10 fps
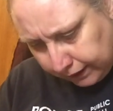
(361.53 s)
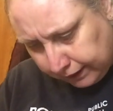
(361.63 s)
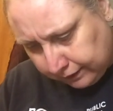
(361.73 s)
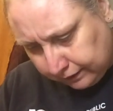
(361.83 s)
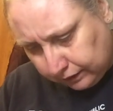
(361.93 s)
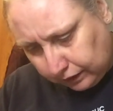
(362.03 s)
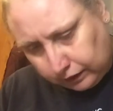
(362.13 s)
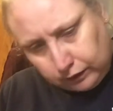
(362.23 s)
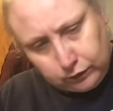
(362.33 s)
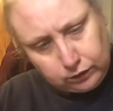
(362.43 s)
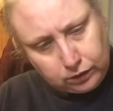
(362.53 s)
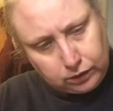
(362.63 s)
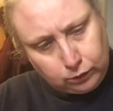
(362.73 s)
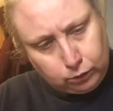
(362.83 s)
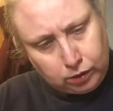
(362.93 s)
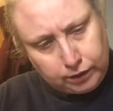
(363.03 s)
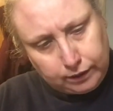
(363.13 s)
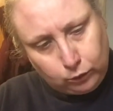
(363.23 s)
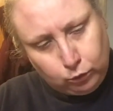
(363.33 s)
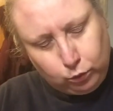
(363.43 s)
yesterday? Because that
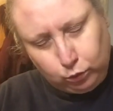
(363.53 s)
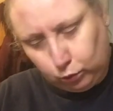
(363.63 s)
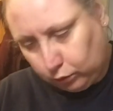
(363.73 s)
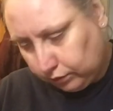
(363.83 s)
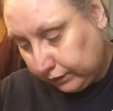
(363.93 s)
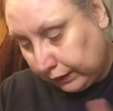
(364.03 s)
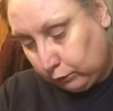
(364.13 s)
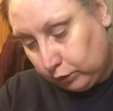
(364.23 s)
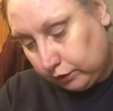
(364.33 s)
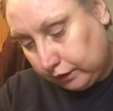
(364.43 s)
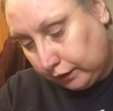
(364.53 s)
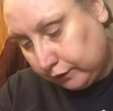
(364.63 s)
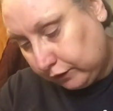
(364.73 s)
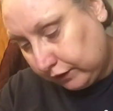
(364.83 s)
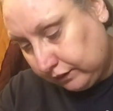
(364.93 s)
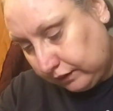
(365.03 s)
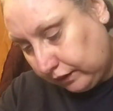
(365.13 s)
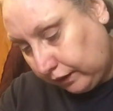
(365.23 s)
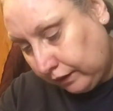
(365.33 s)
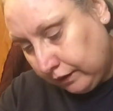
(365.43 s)
that was nice yesterday.